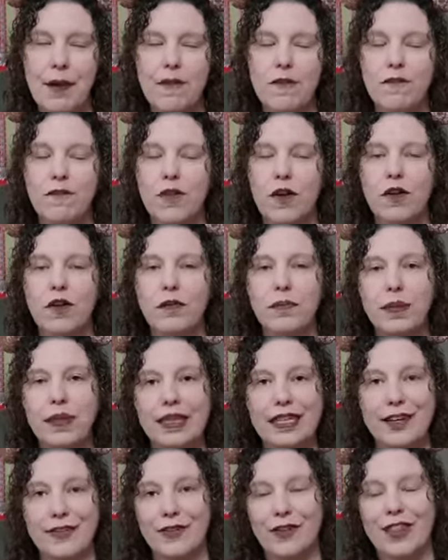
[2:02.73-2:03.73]
a firm
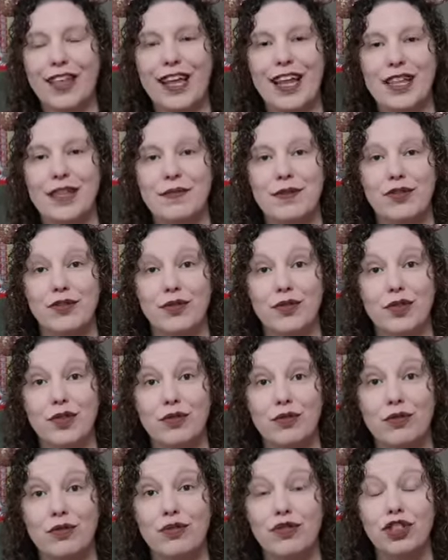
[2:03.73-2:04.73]
believer that elementary
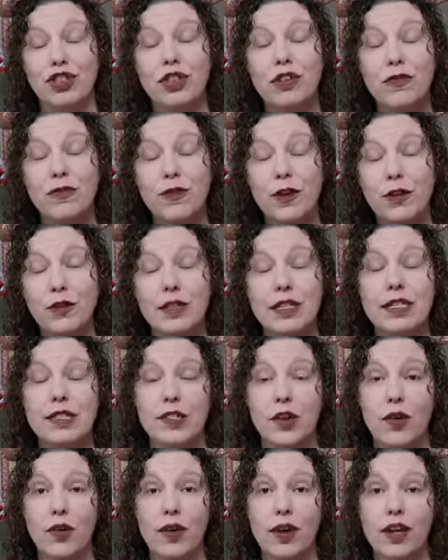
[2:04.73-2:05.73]
schools should focus
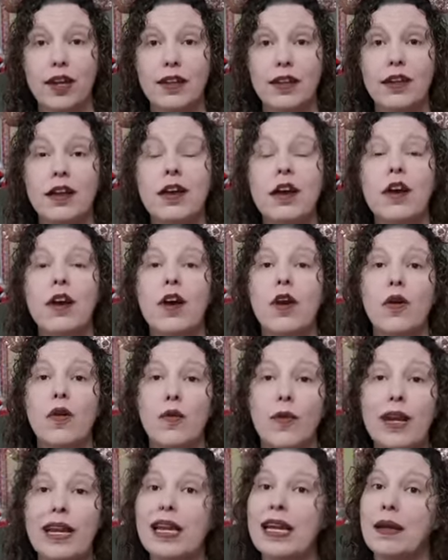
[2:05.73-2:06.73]
on
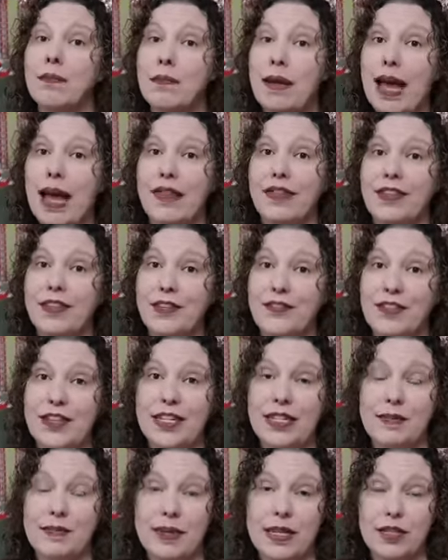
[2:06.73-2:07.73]
reading and math as
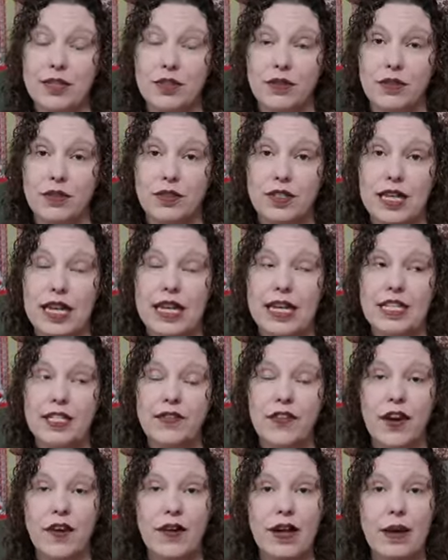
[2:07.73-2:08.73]
fundamentals. And it's
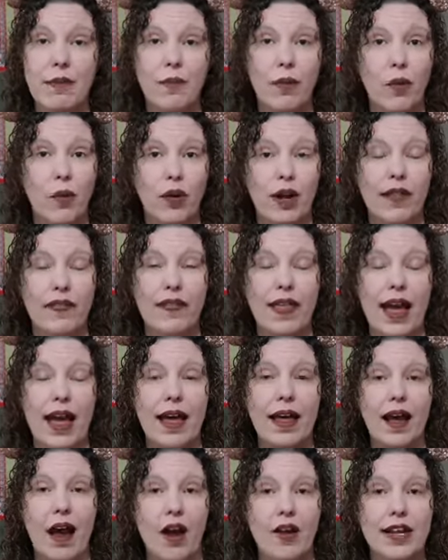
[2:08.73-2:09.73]
very important
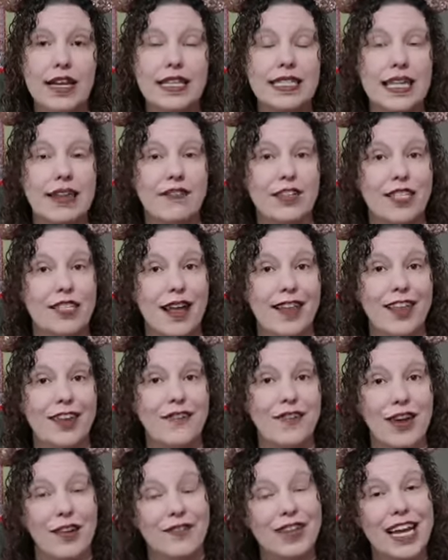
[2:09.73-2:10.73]
that our kids have a
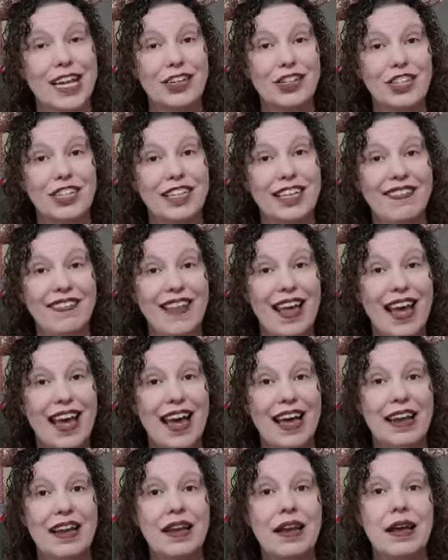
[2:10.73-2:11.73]
solid foundation in
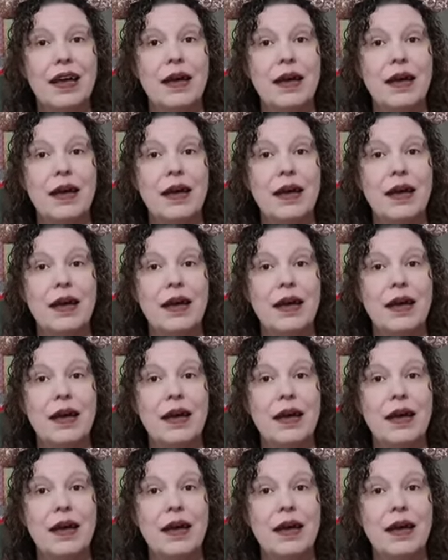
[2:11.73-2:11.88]
that